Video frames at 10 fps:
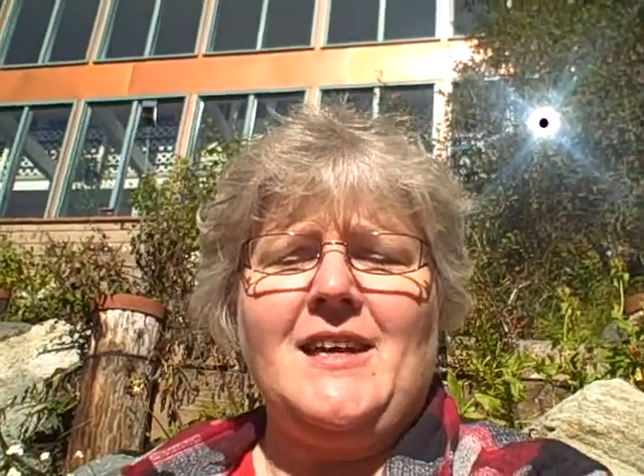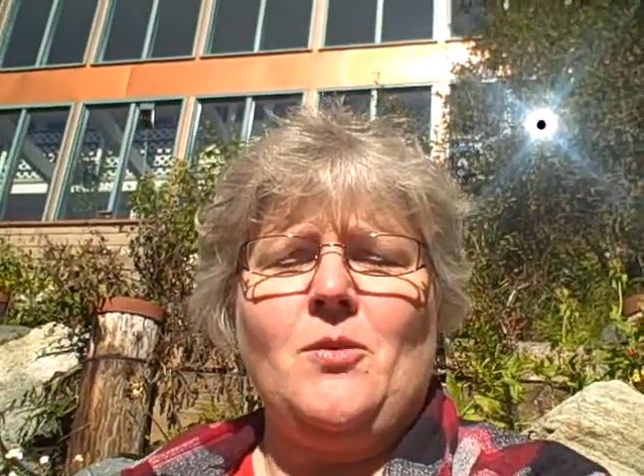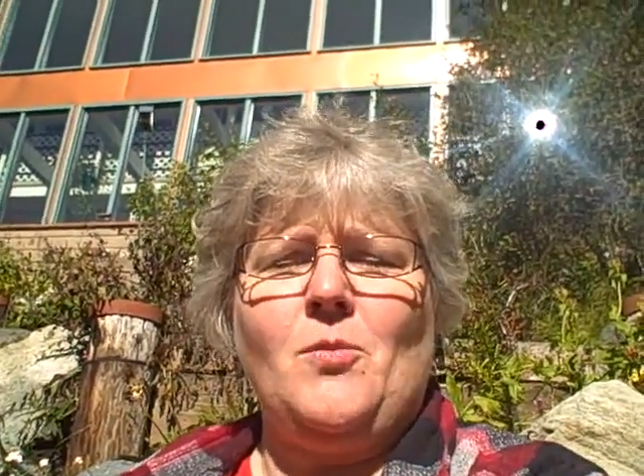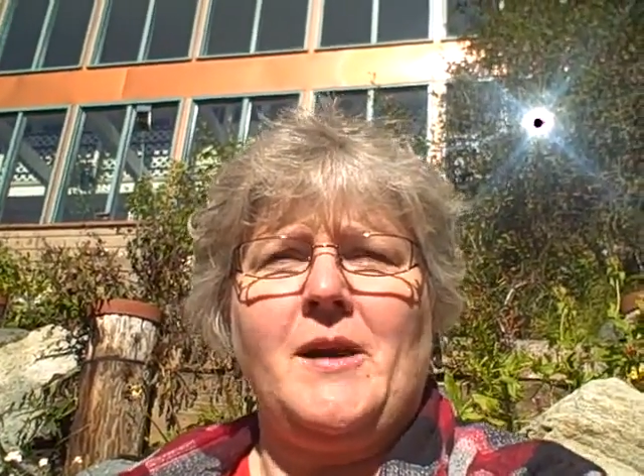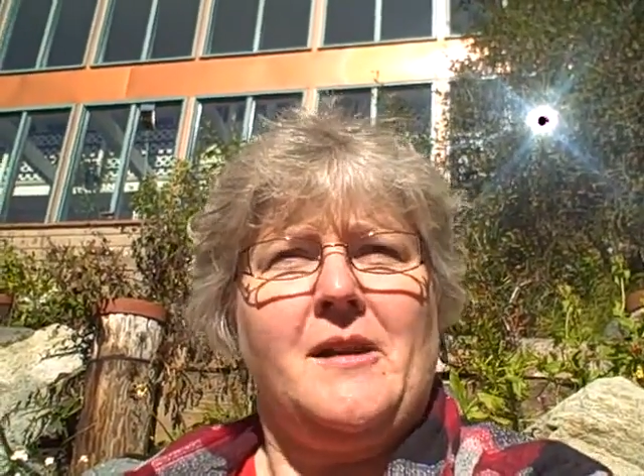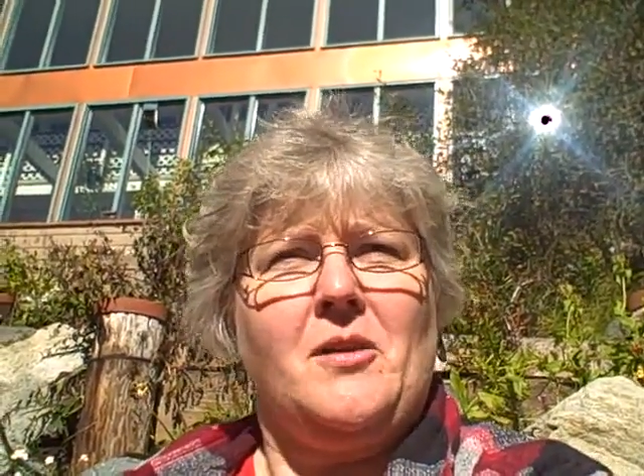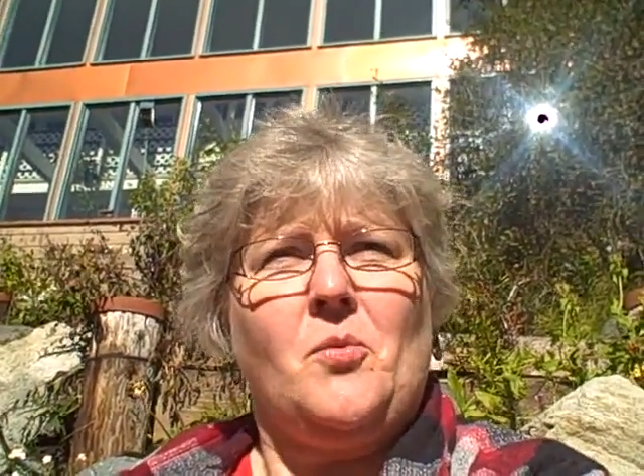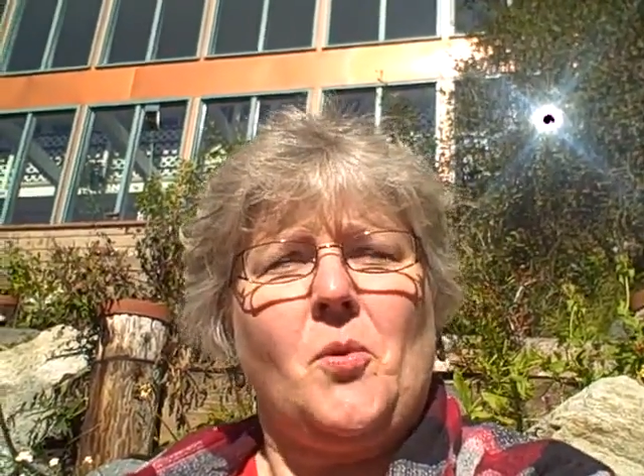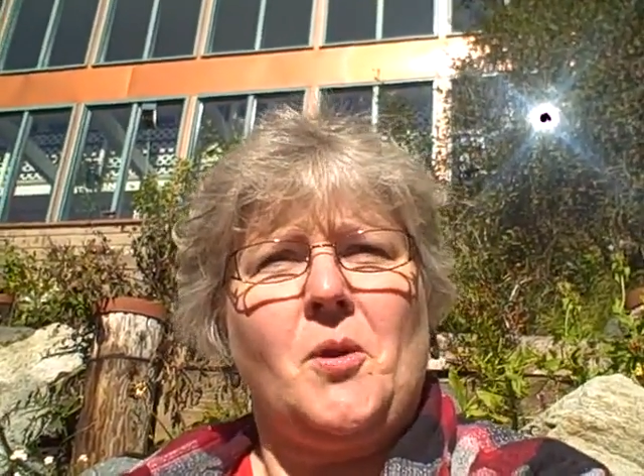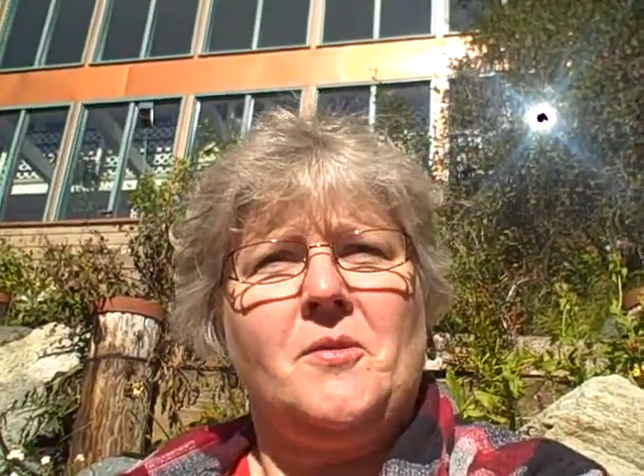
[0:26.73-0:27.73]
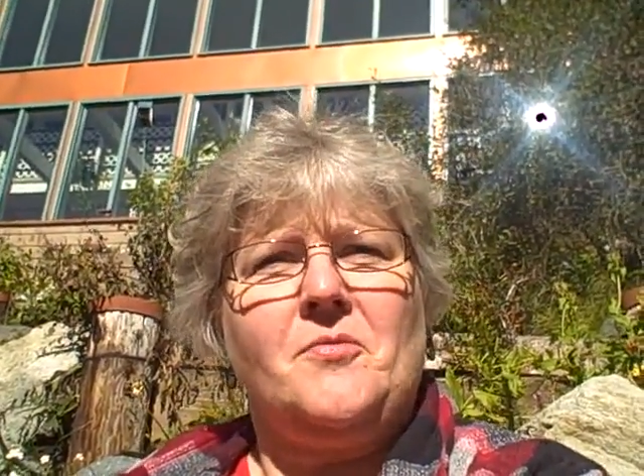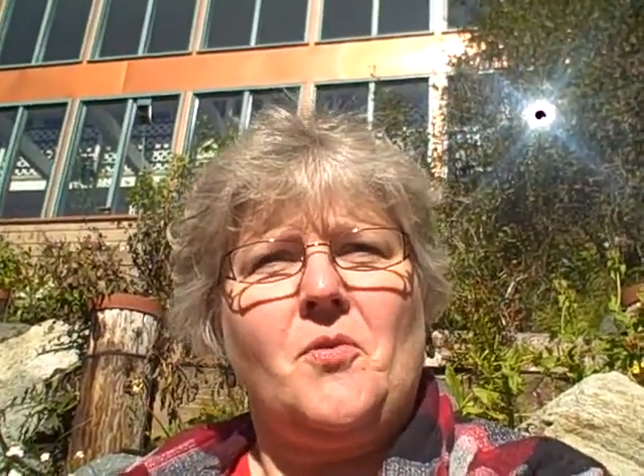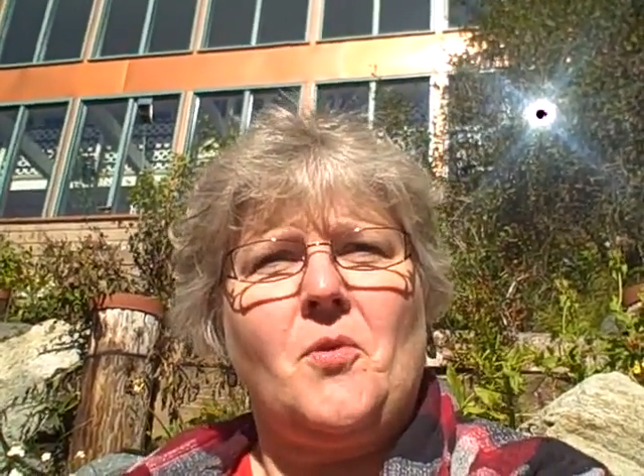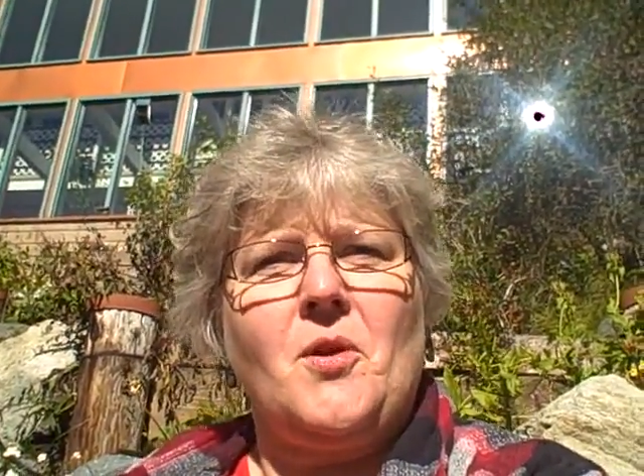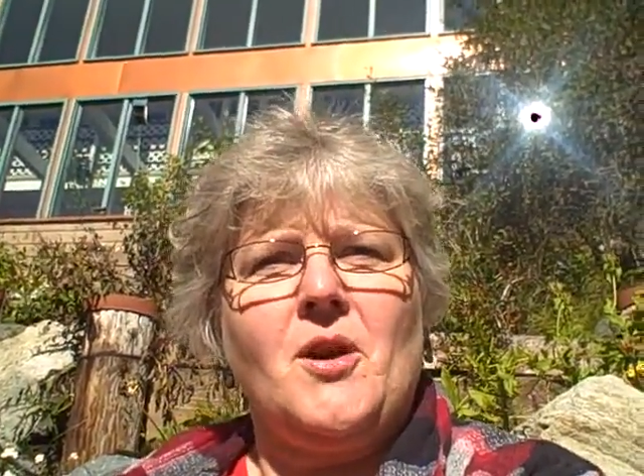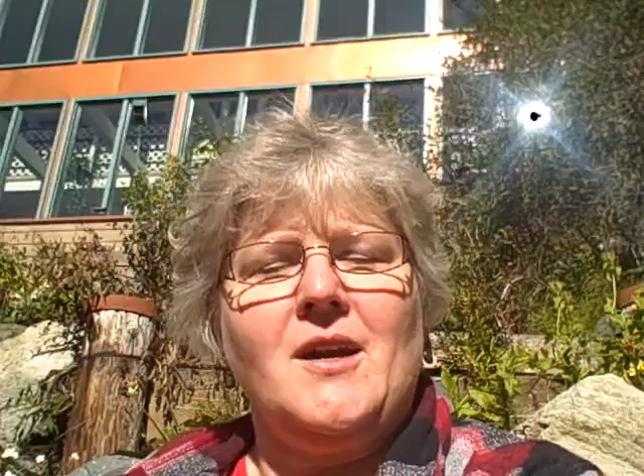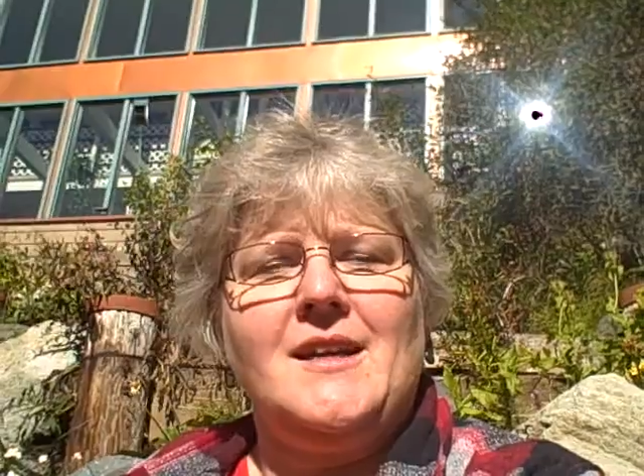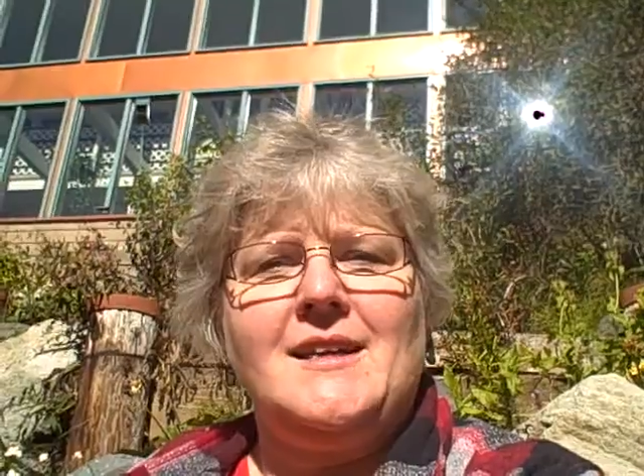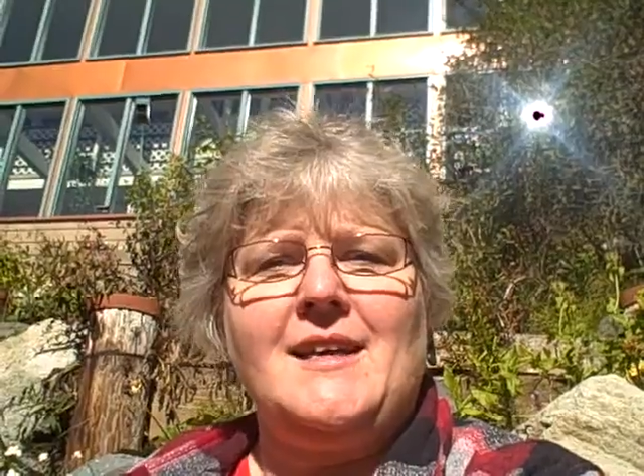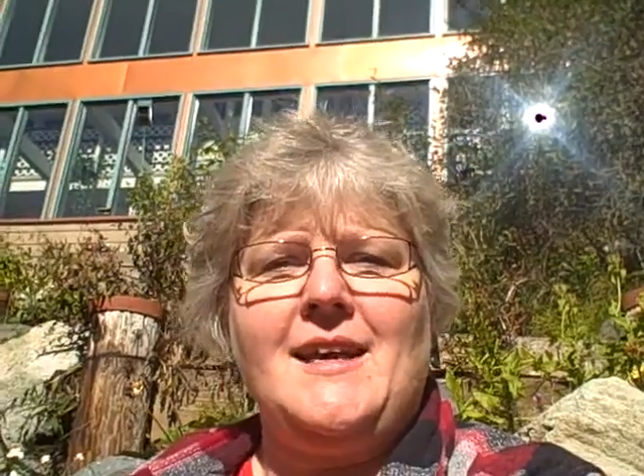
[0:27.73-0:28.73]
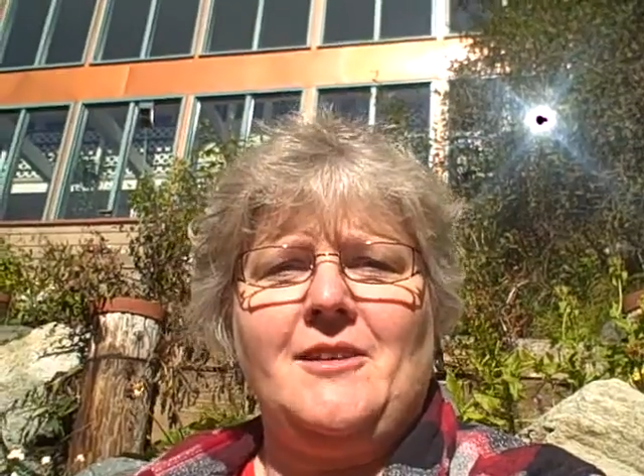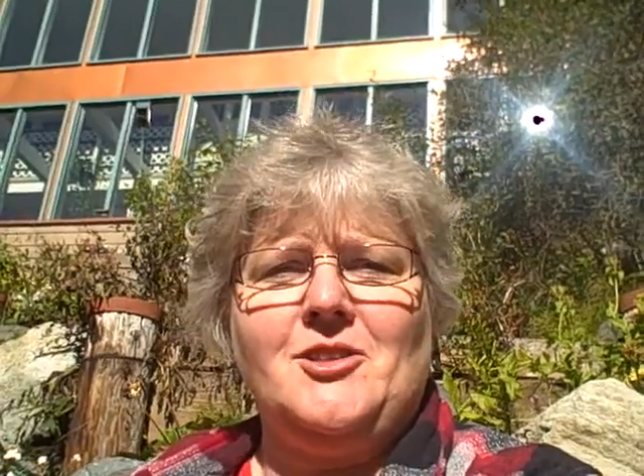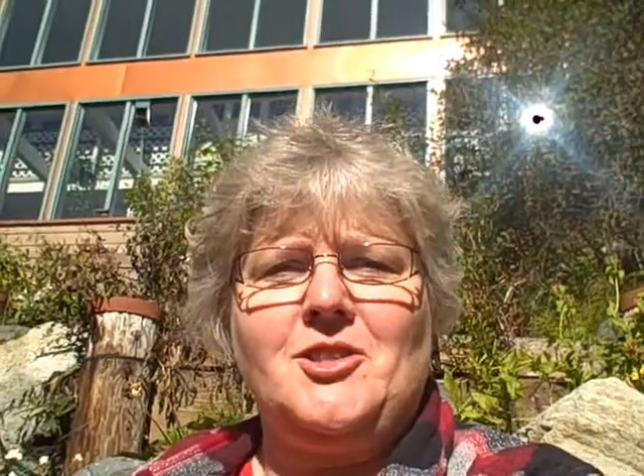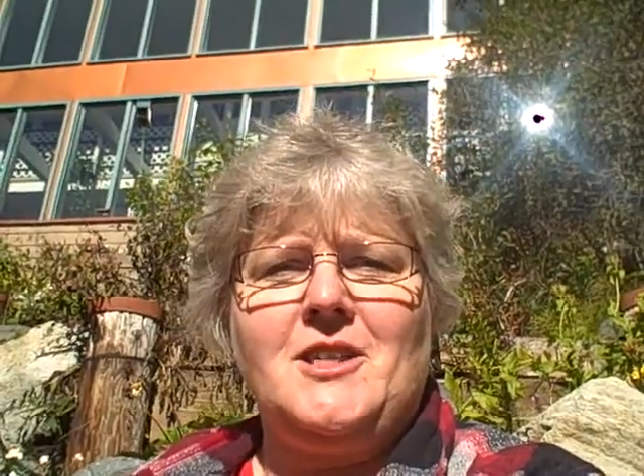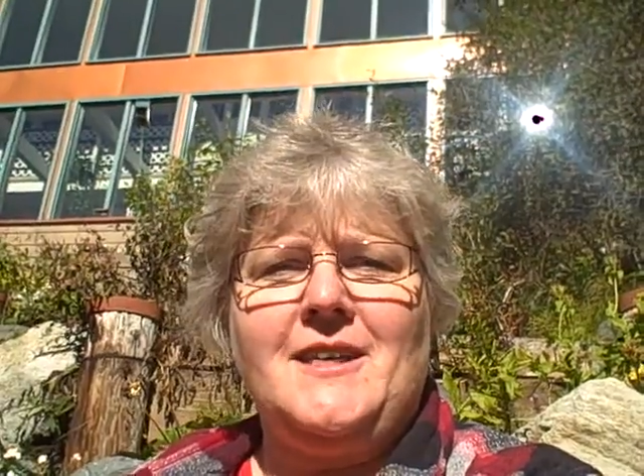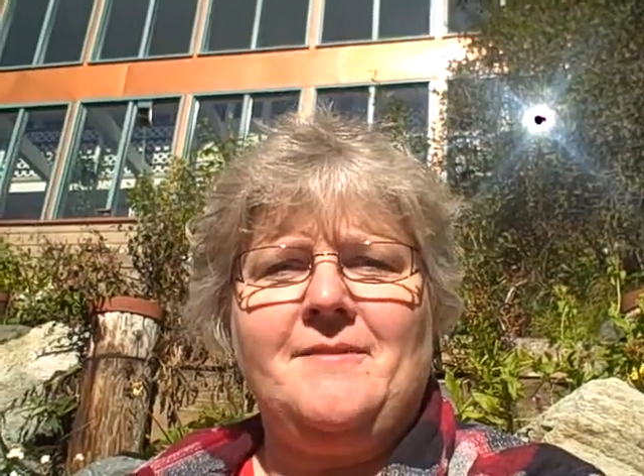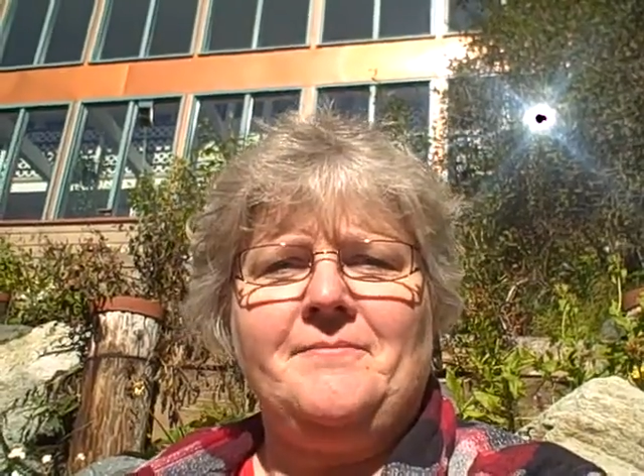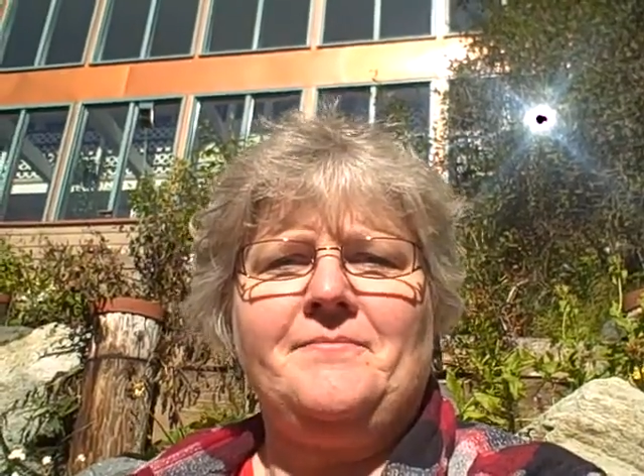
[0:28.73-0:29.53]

it won an award for energy